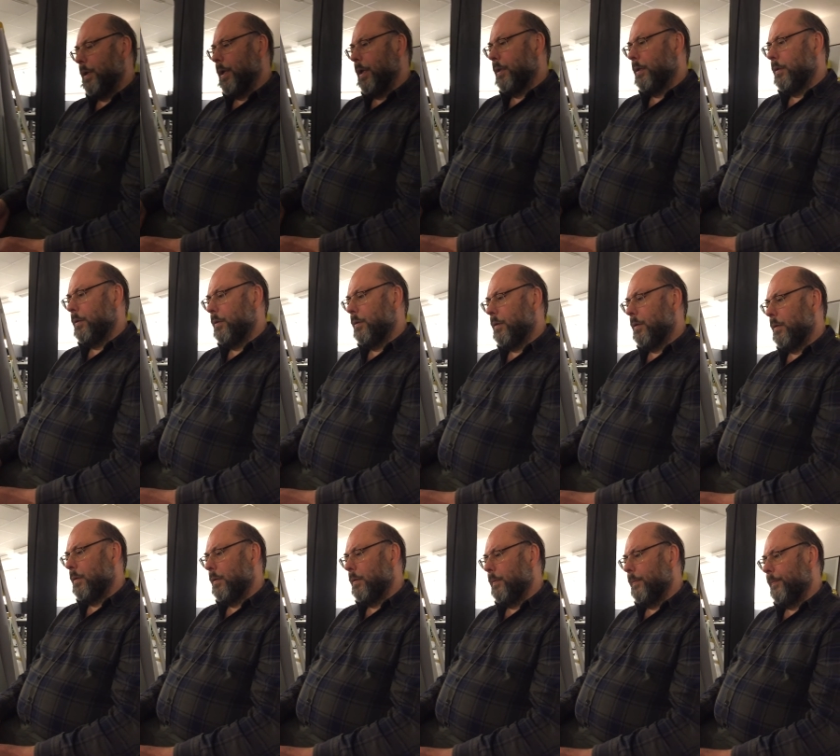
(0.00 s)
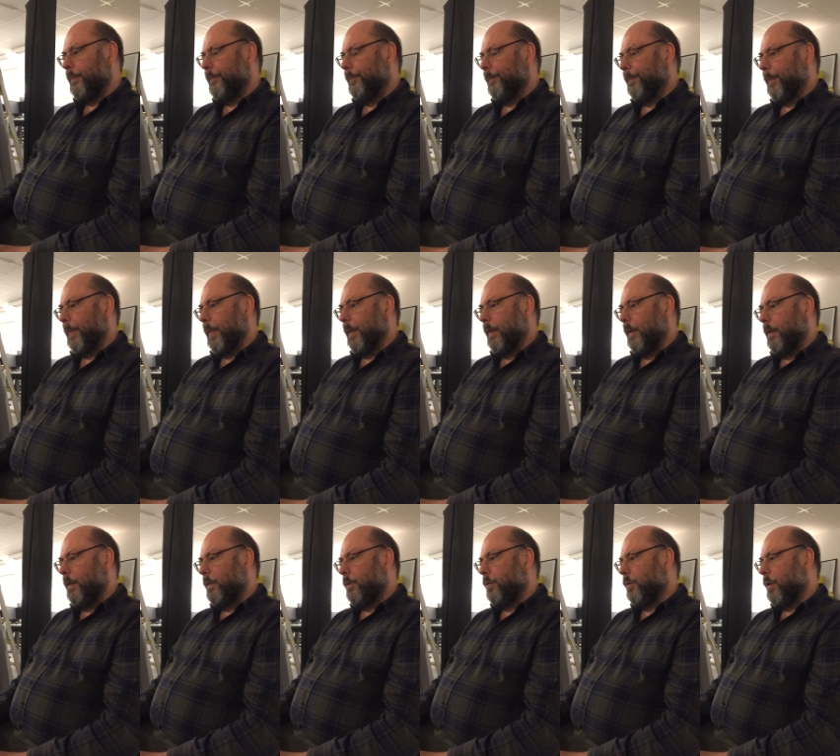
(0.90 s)
get mm-hmm.
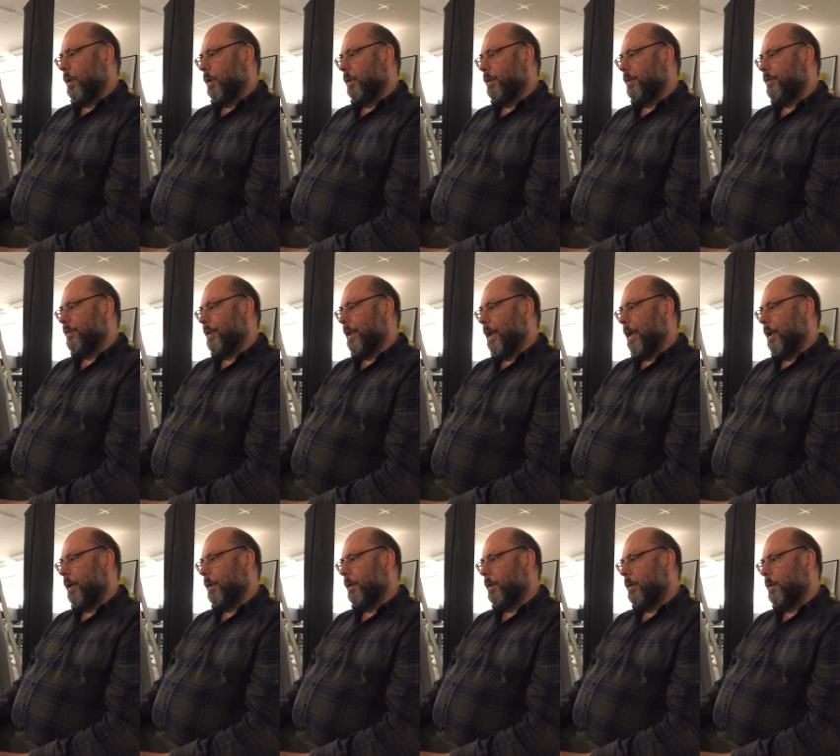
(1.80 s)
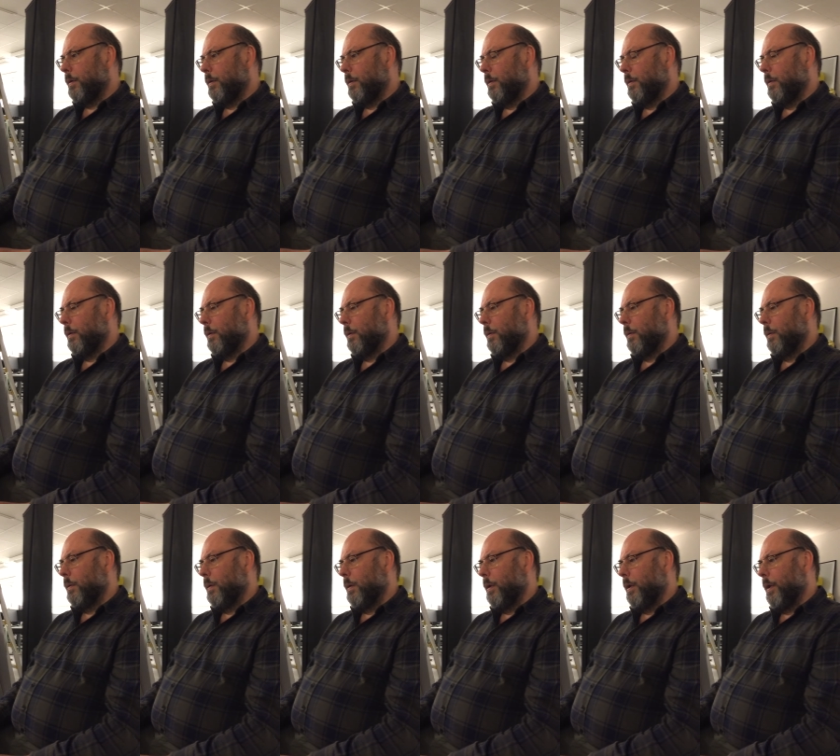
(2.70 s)
to understand
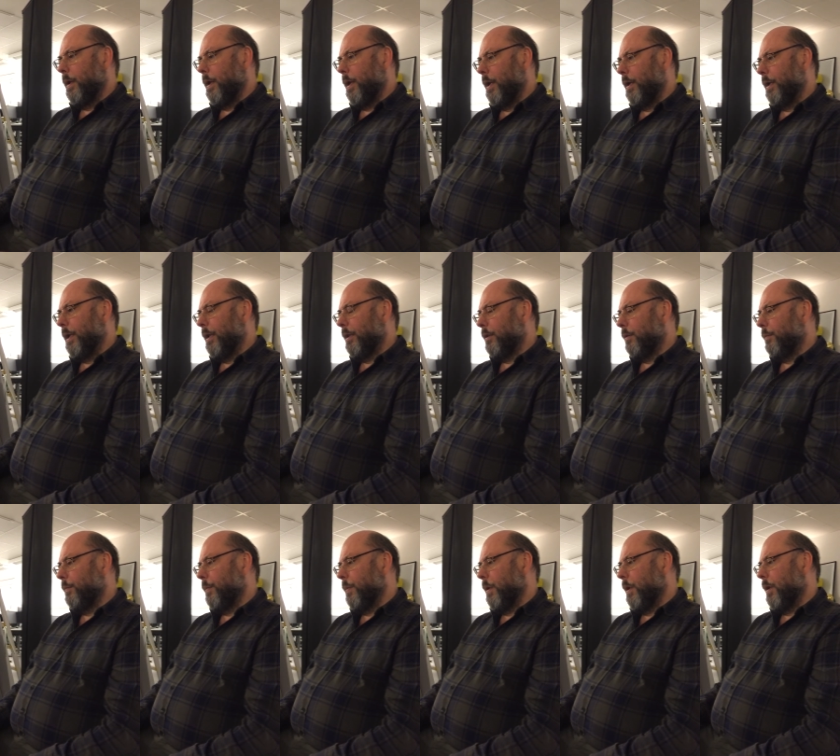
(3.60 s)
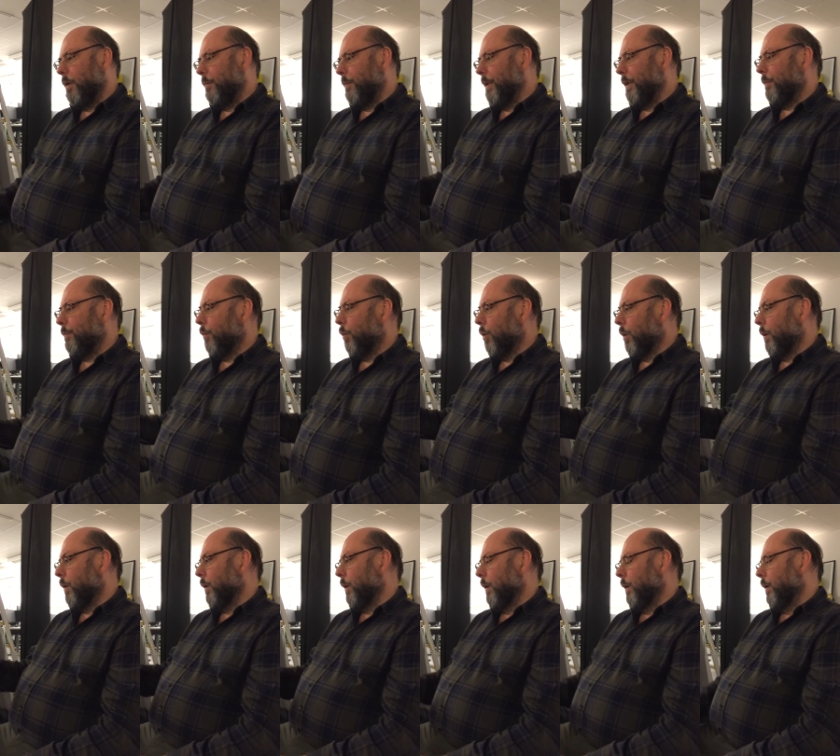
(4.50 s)
uh, and get a, a, bit
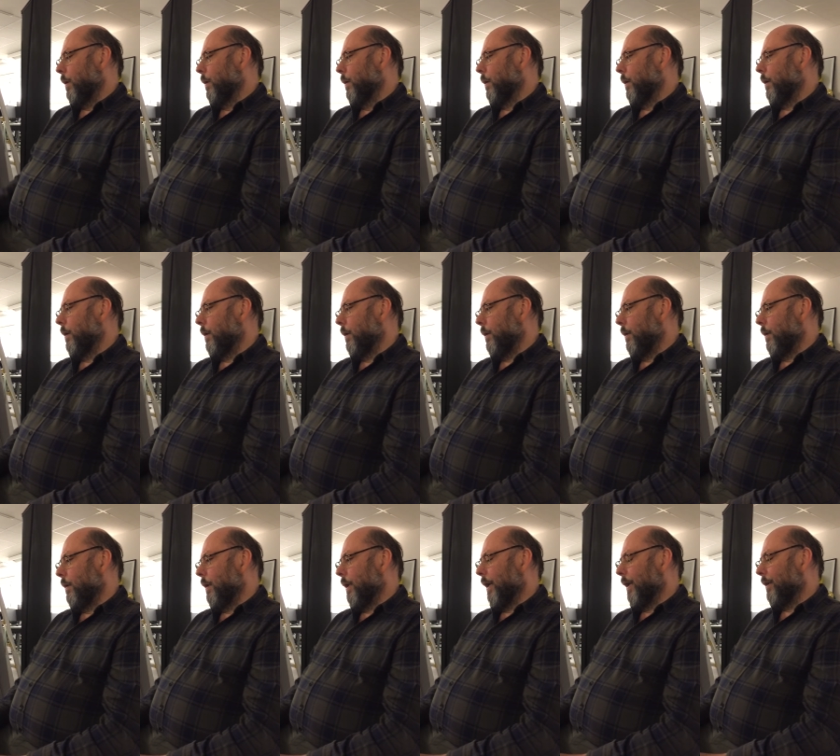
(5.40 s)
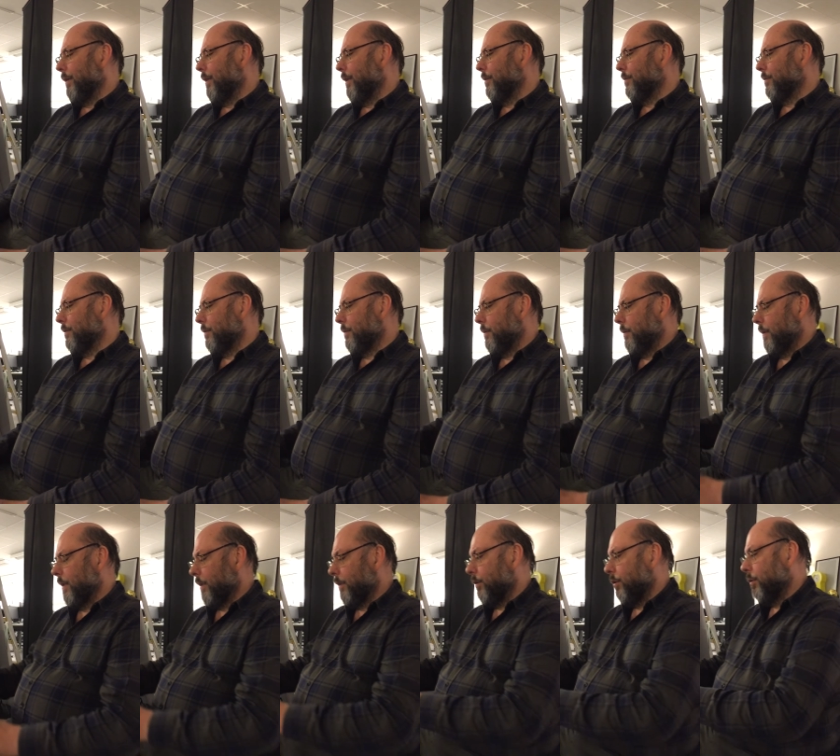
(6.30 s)
more like this
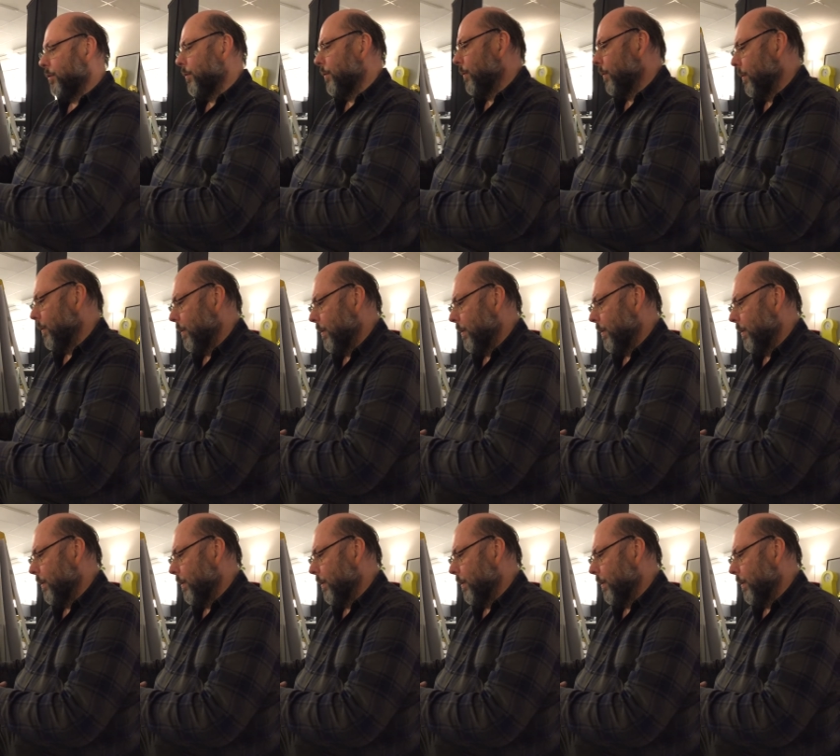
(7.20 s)
that you